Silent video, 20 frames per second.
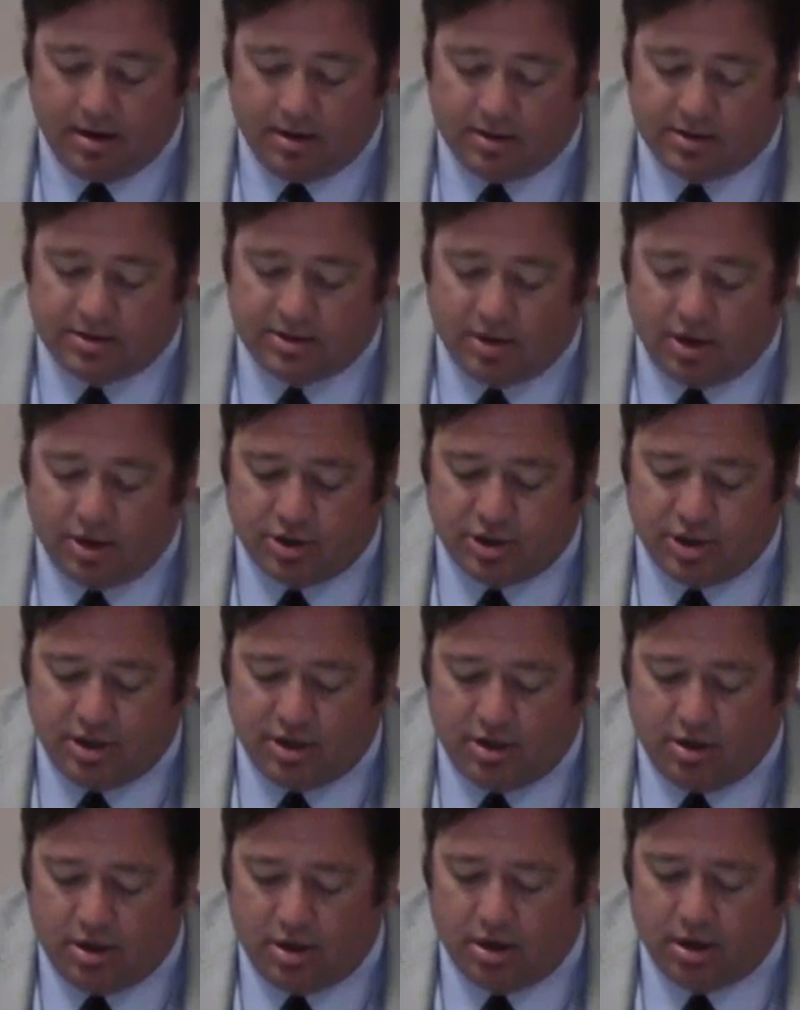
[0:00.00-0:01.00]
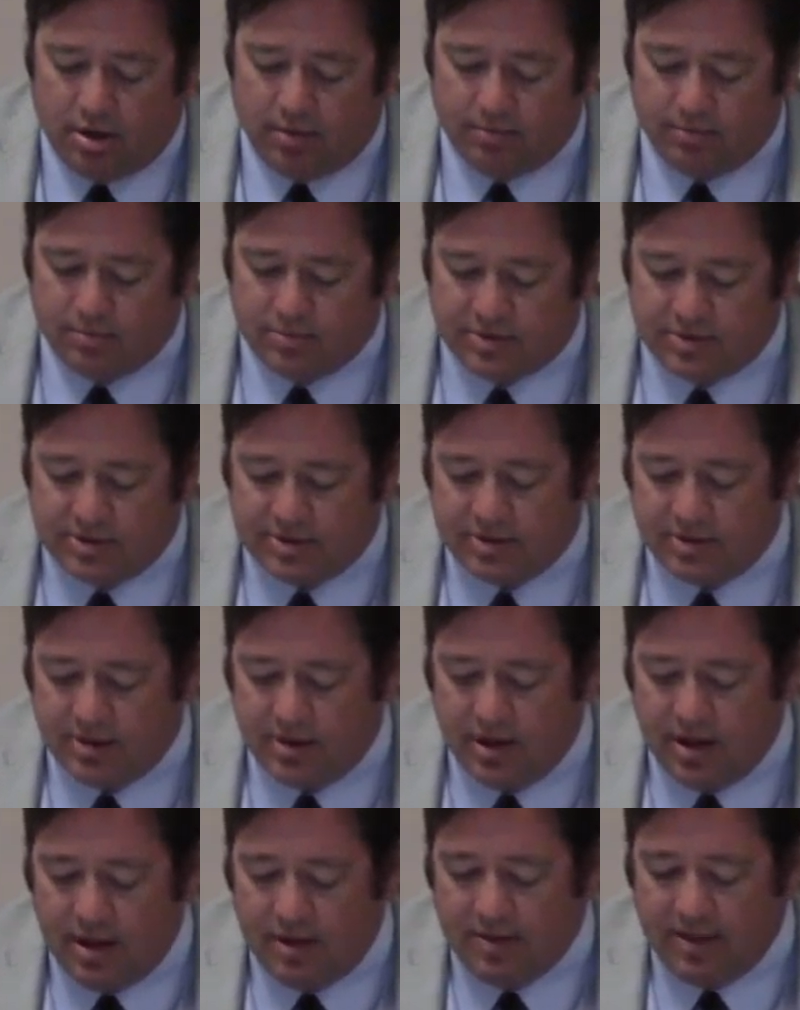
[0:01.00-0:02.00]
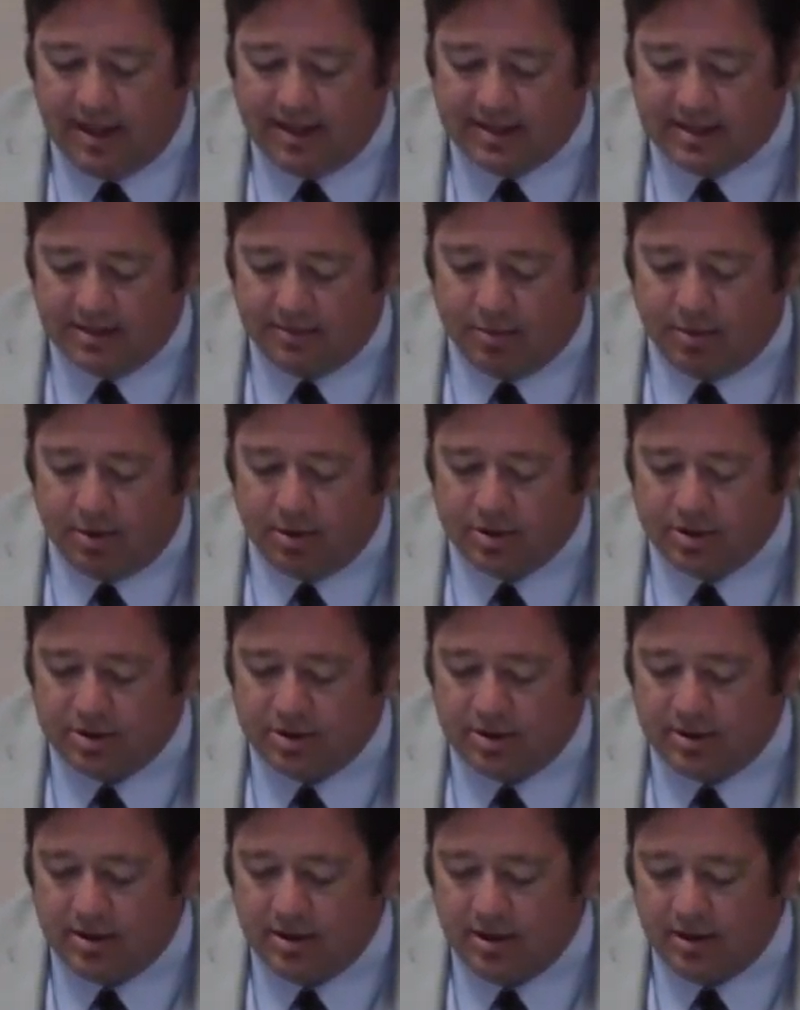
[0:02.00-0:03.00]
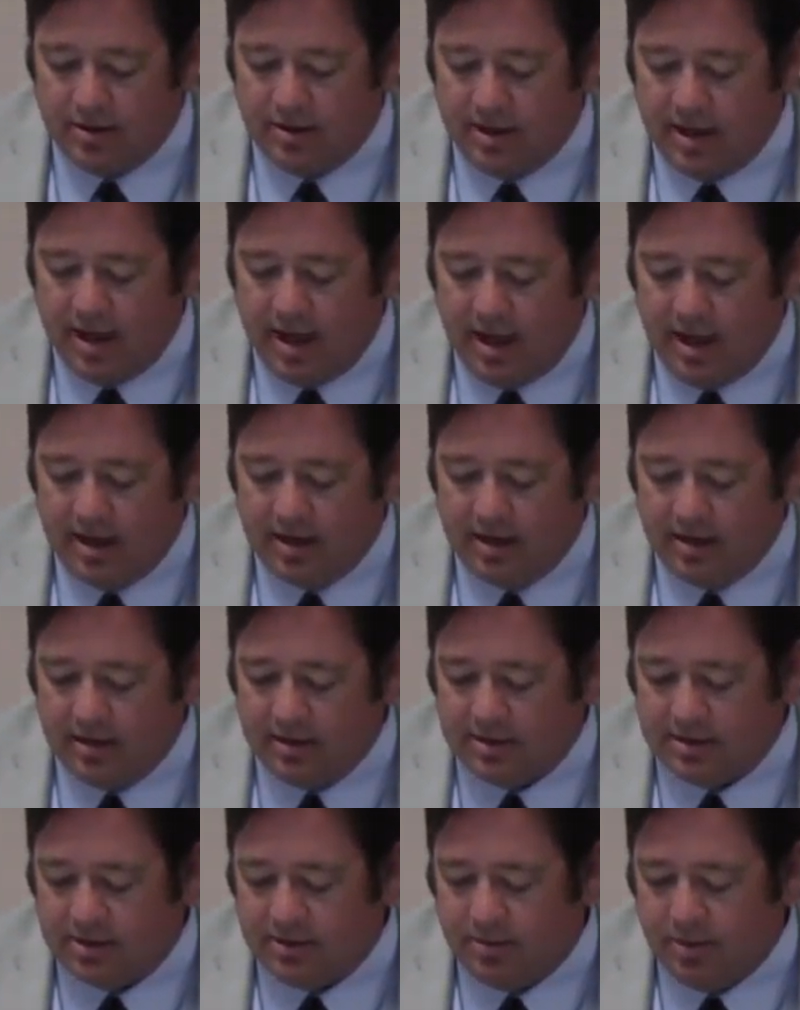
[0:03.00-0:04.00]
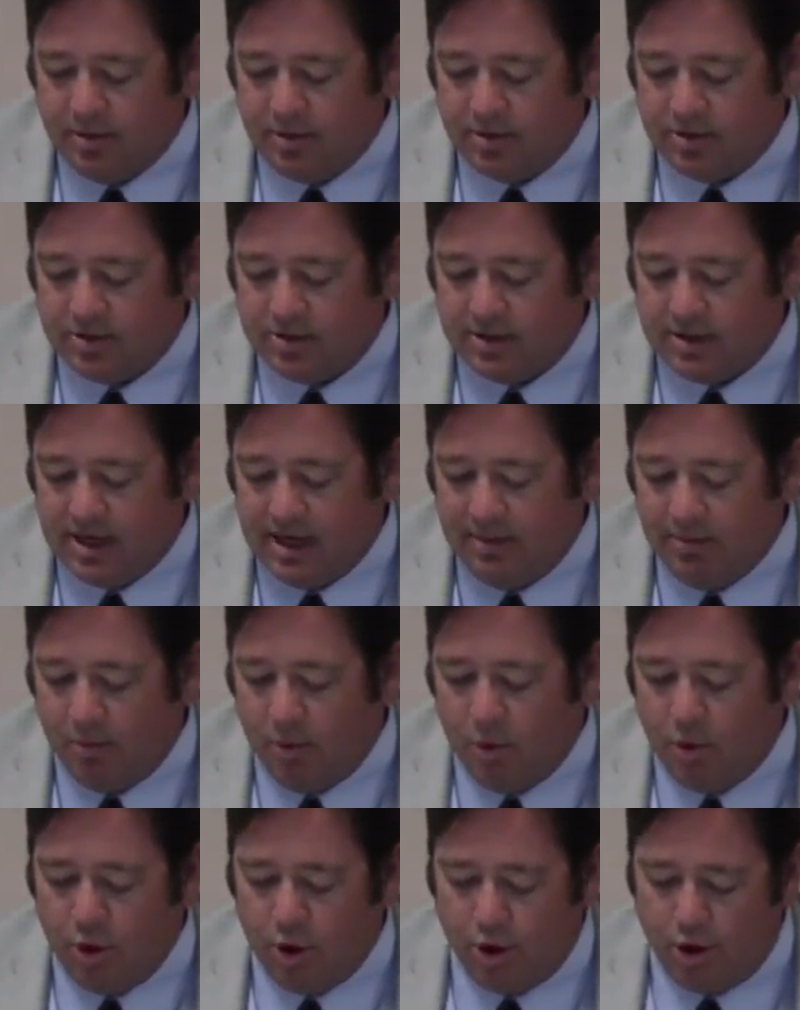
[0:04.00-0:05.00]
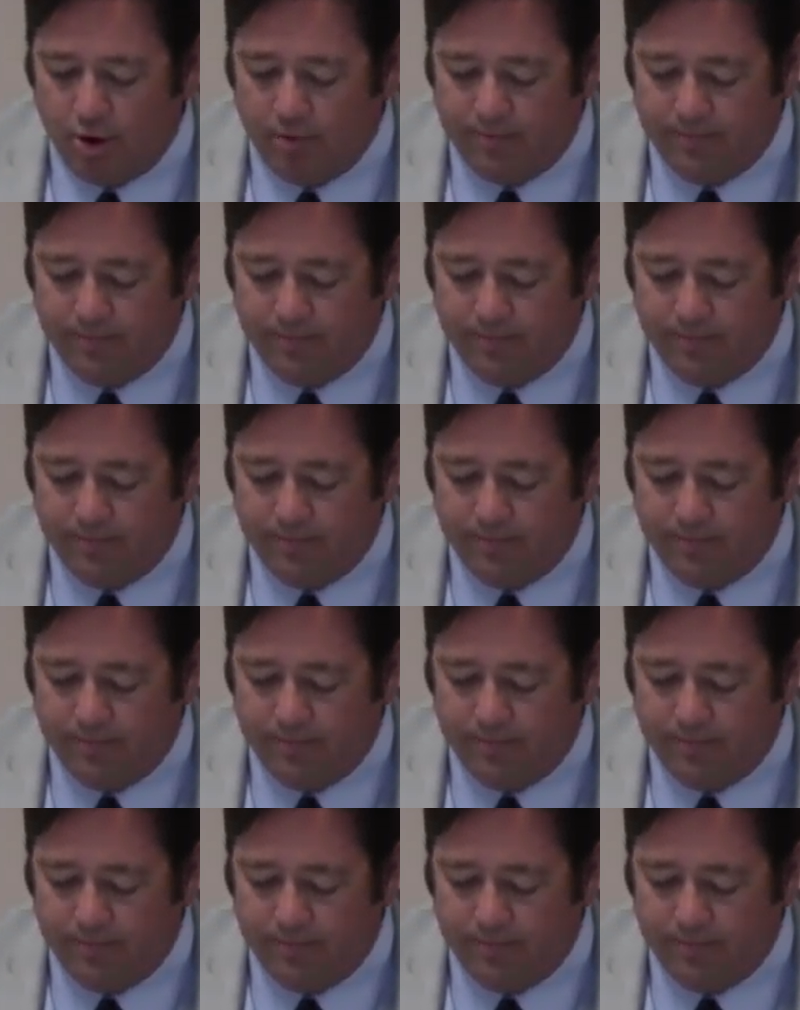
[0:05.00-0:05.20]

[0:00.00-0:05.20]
Sergeant at arms, that's the person that is supposed to keep order.